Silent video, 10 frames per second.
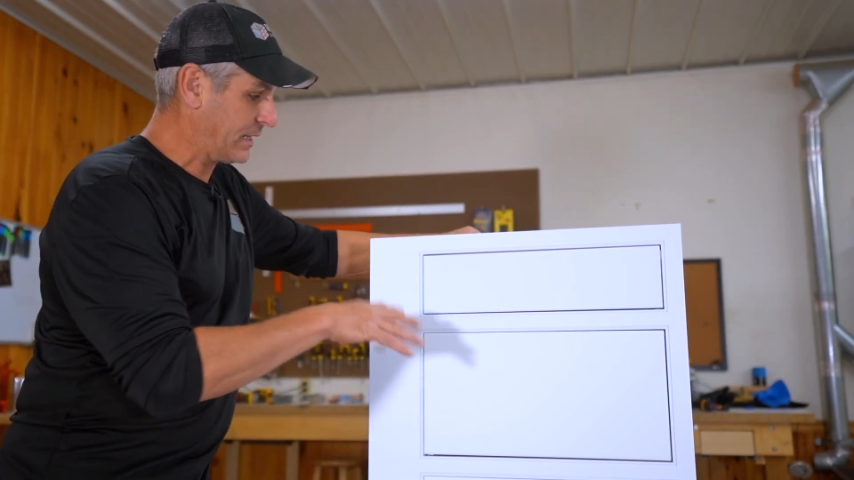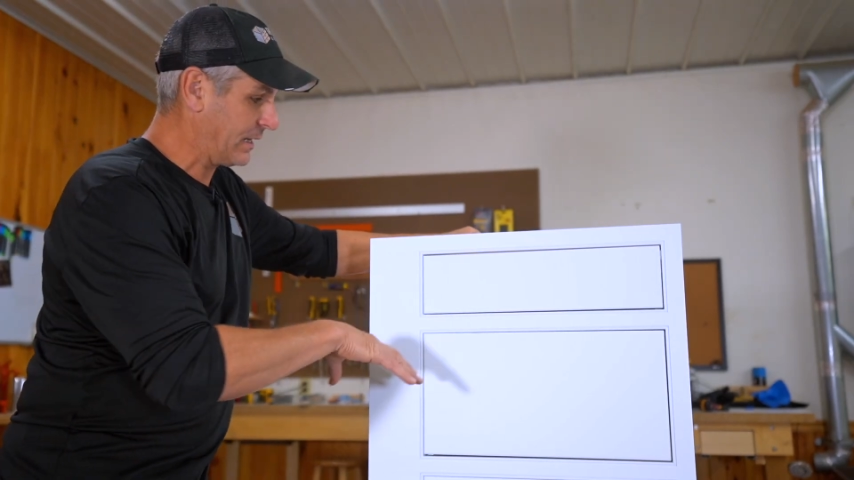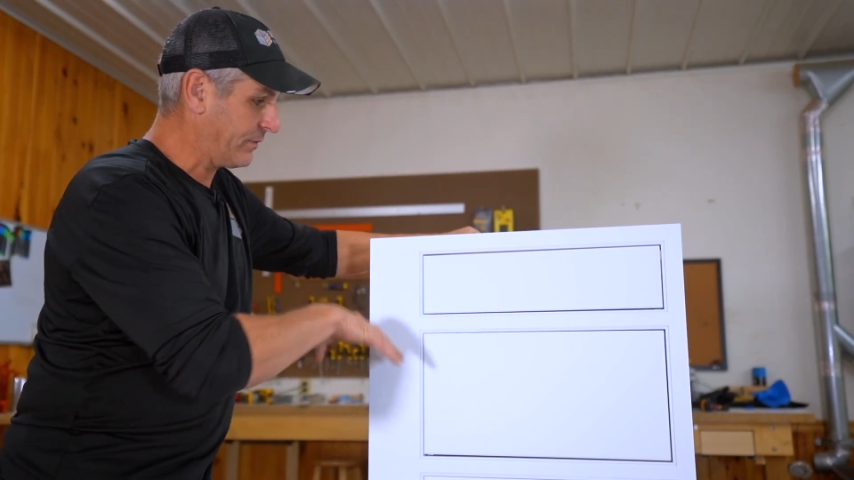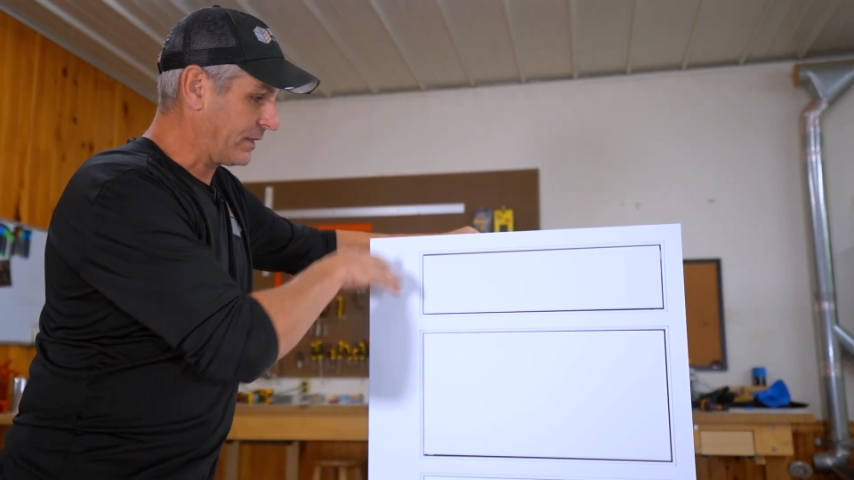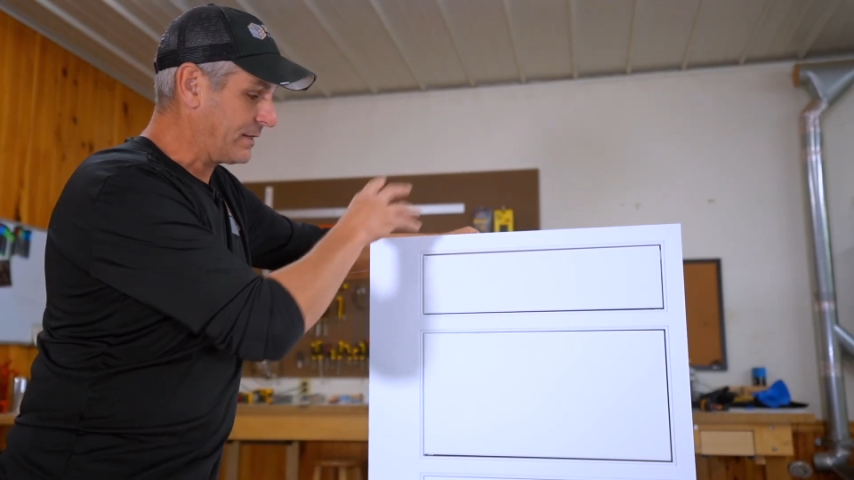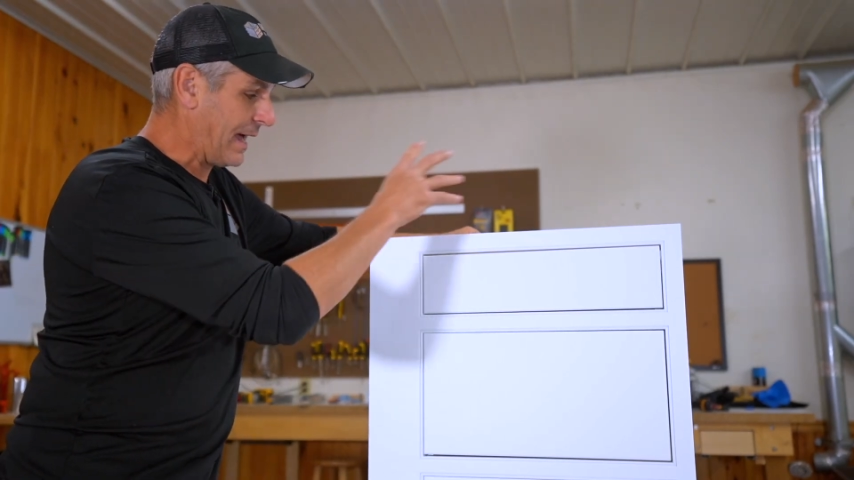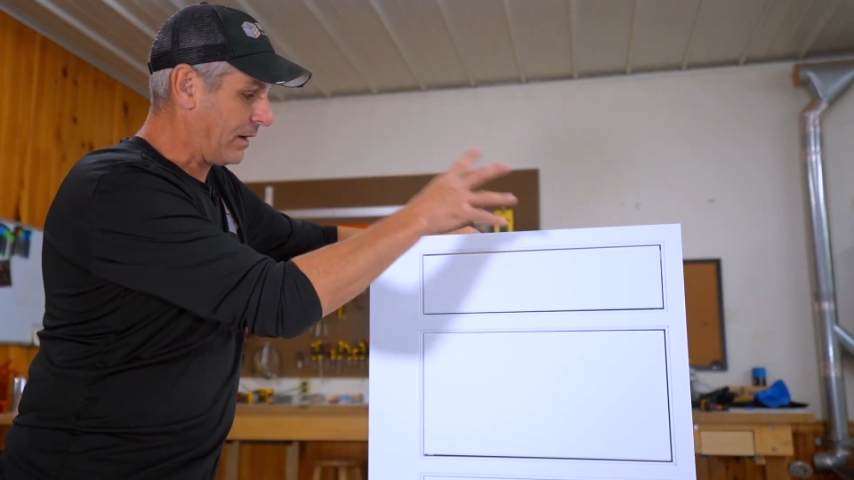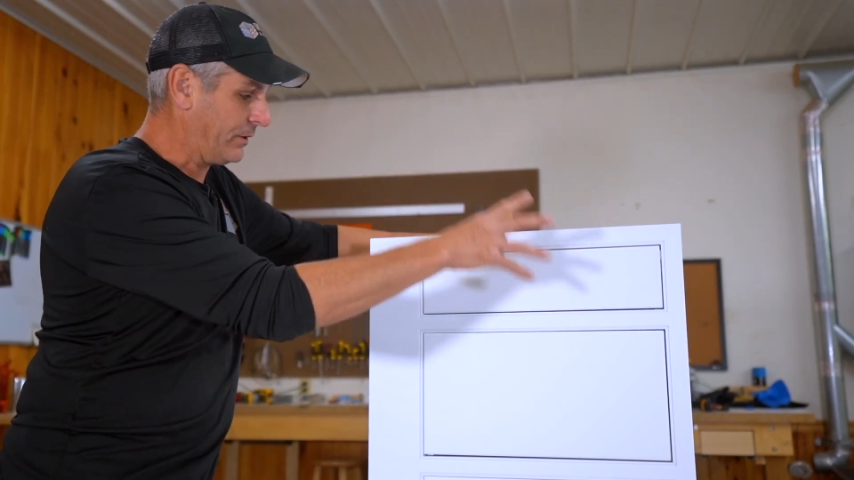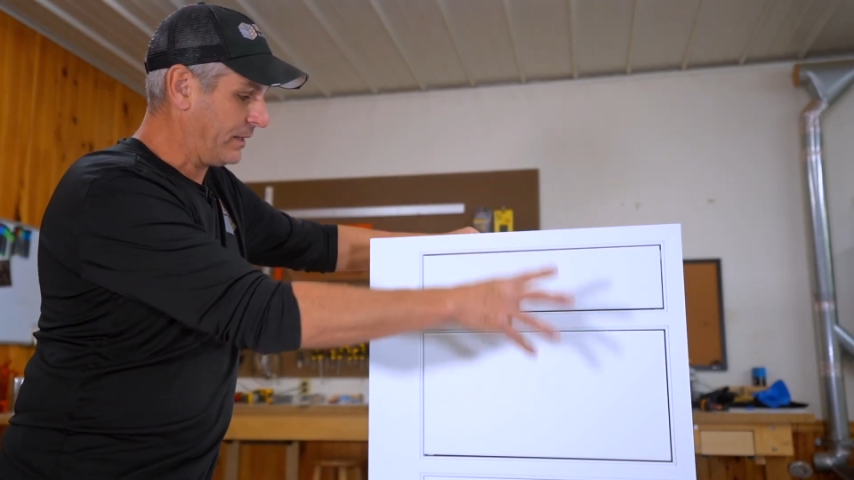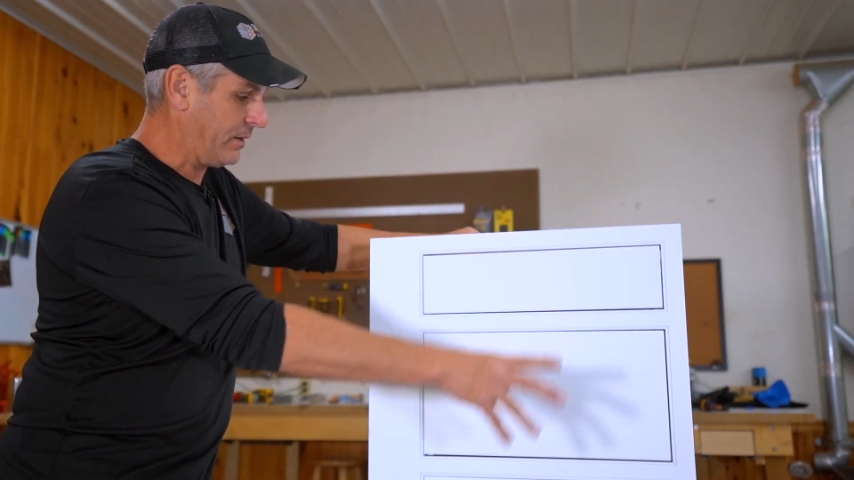to get everything
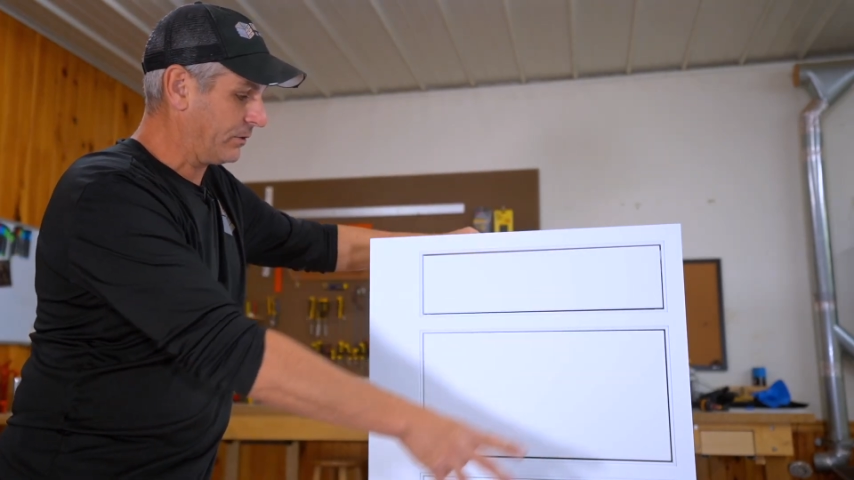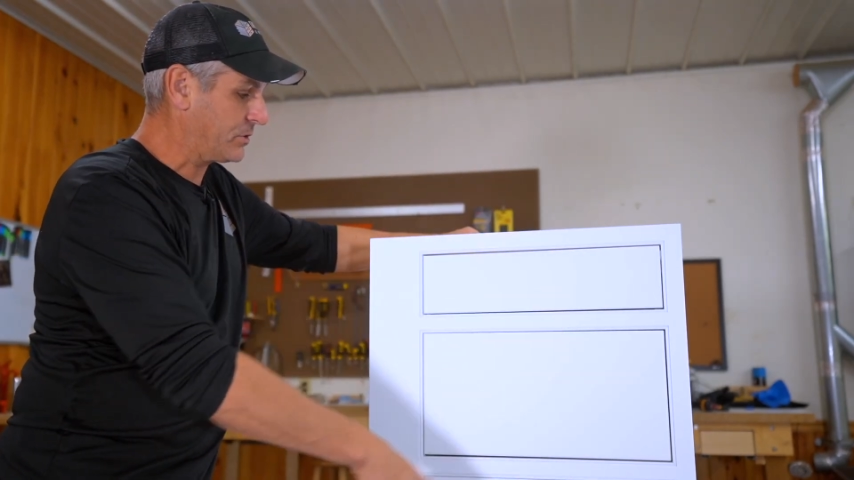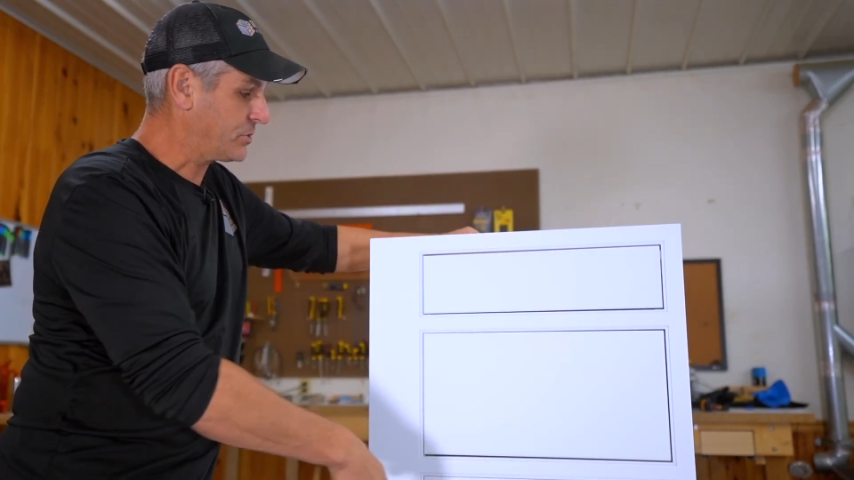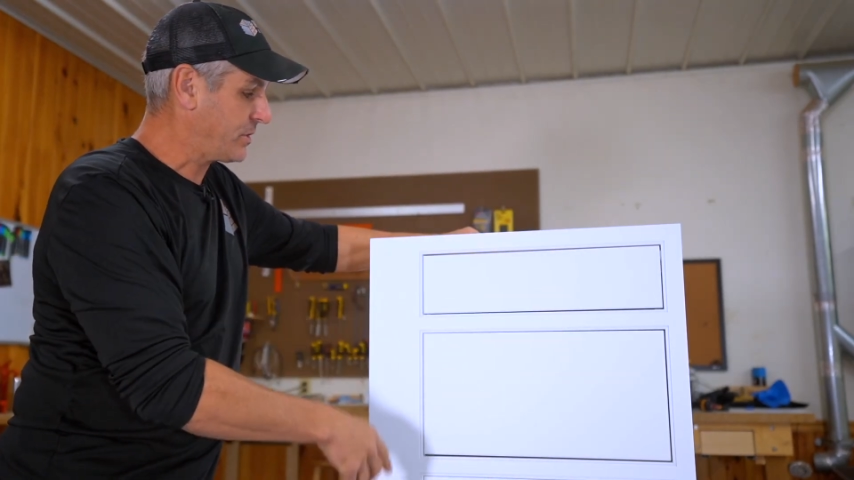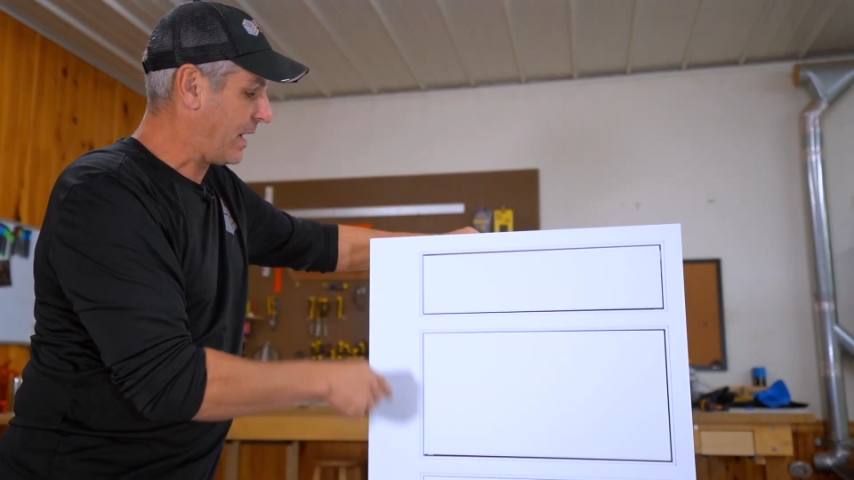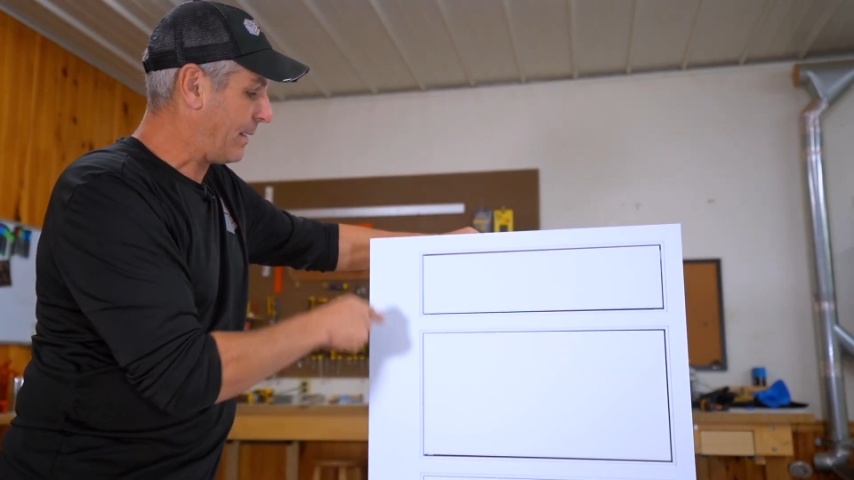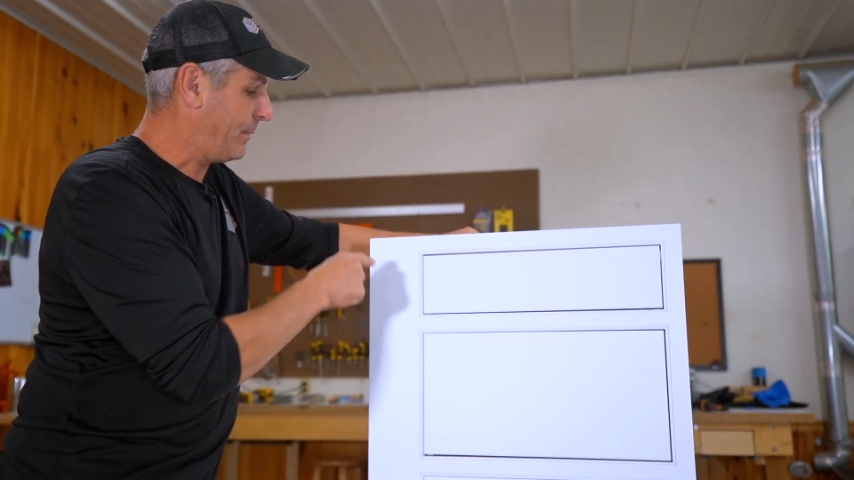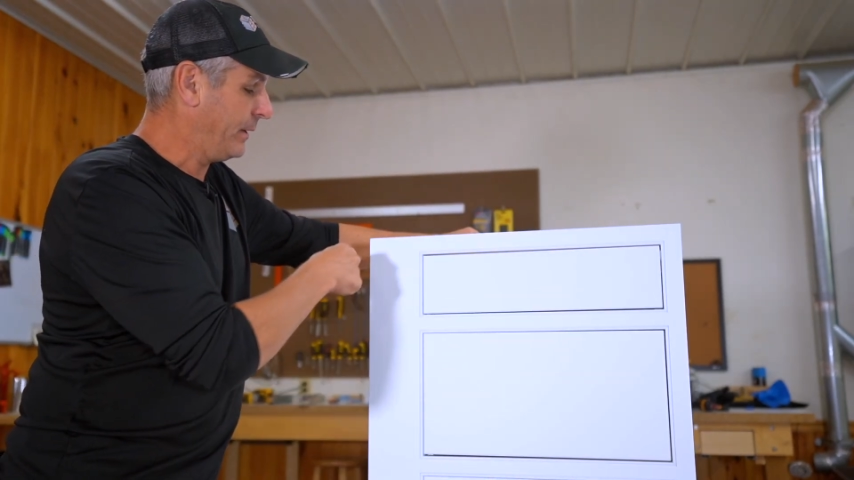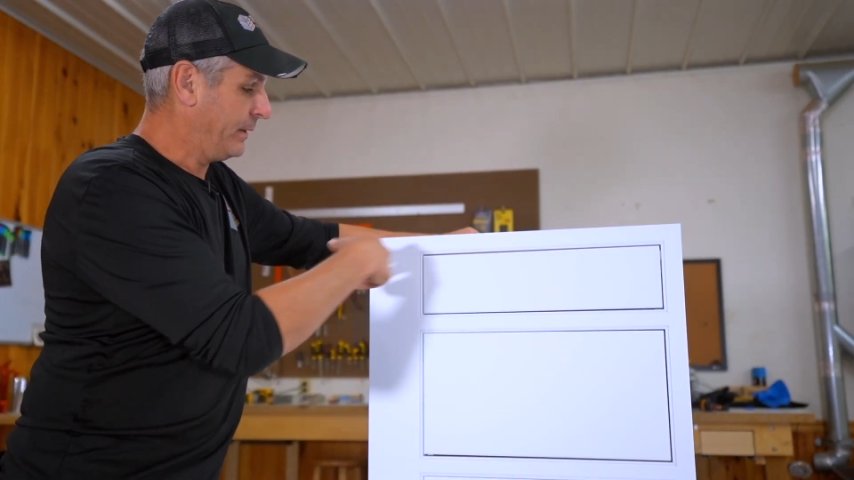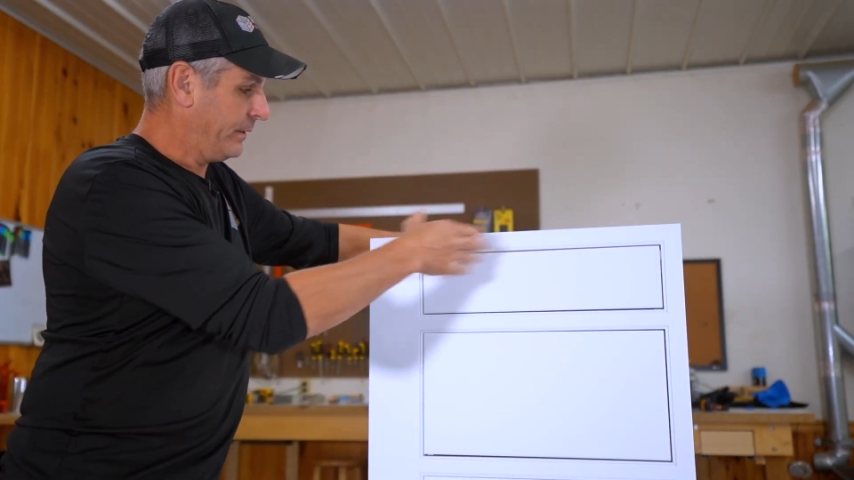dialed in here at the shop,